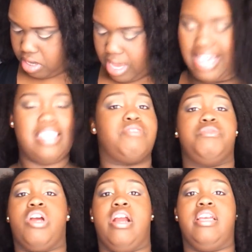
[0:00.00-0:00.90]
I got this from
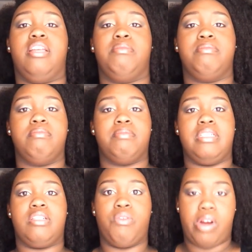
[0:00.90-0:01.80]
Target,
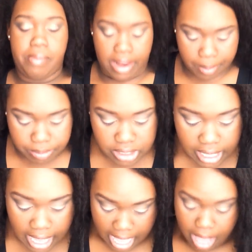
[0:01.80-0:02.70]
but don't worry about it. But I'm just
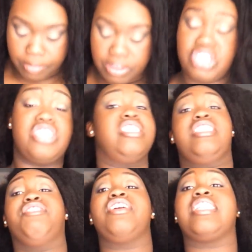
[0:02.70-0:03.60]
saying, but just
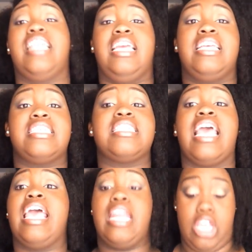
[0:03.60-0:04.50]
different things
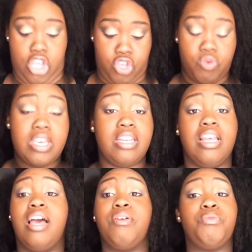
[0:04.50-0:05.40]
that you can
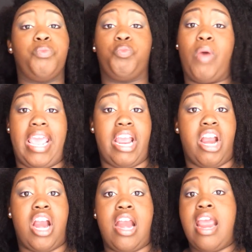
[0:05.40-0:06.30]

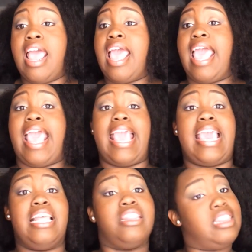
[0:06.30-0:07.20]
wear,
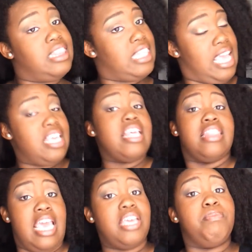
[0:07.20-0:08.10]
and
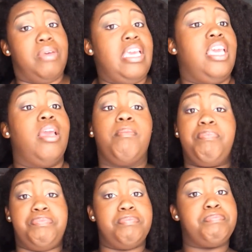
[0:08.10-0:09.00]
they can be
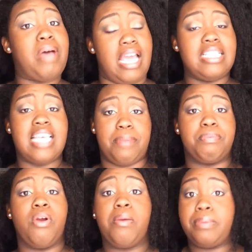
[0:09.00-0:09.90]
body type
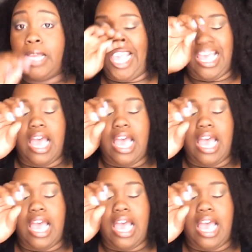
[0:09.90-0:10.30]
appropriate.